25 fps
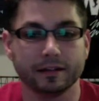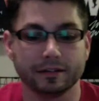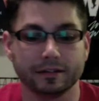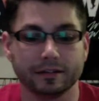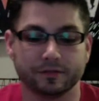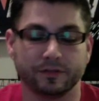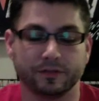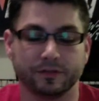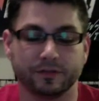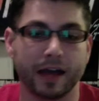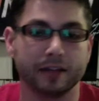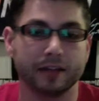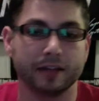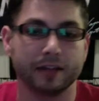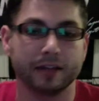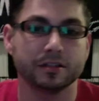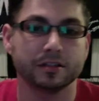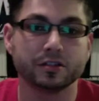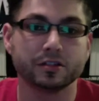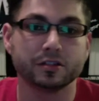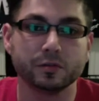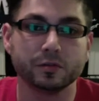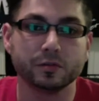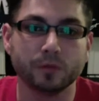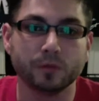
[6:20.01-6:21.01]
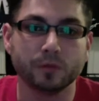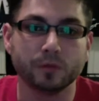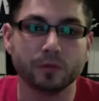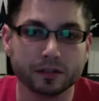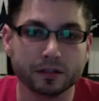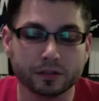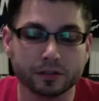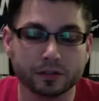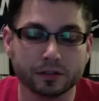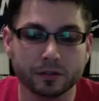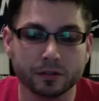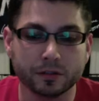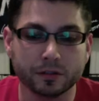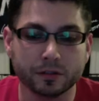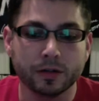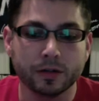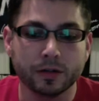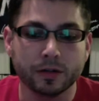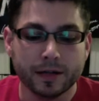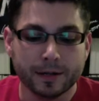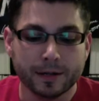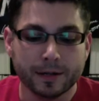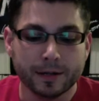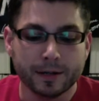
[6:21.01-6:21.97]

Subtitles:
as fast as you want to,